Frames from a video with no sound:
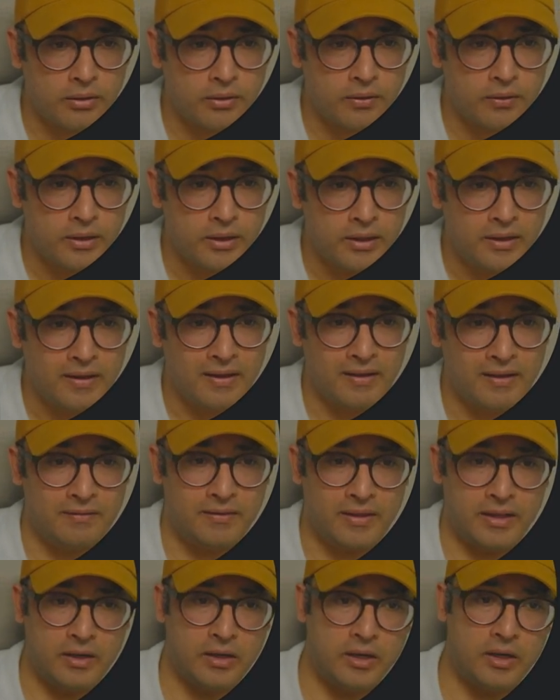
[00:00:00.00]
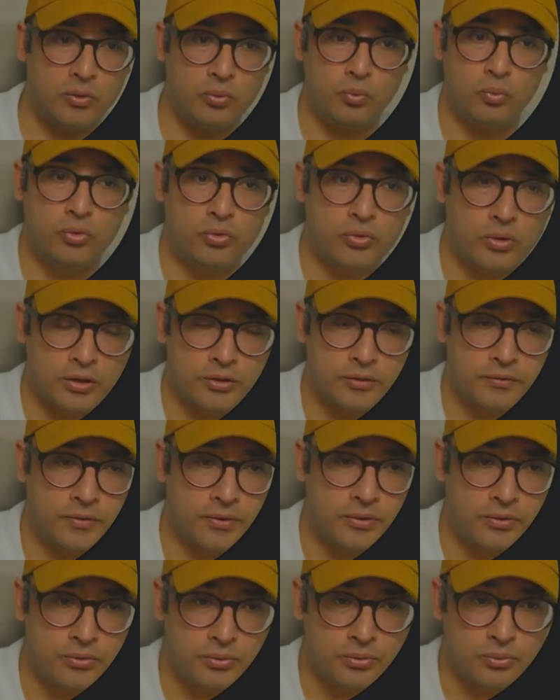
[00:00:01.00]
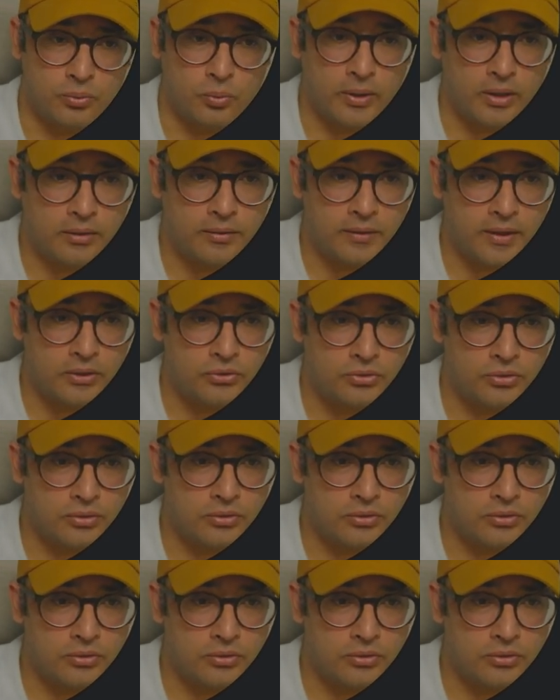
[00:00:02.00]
And then it transferred to wealth agent.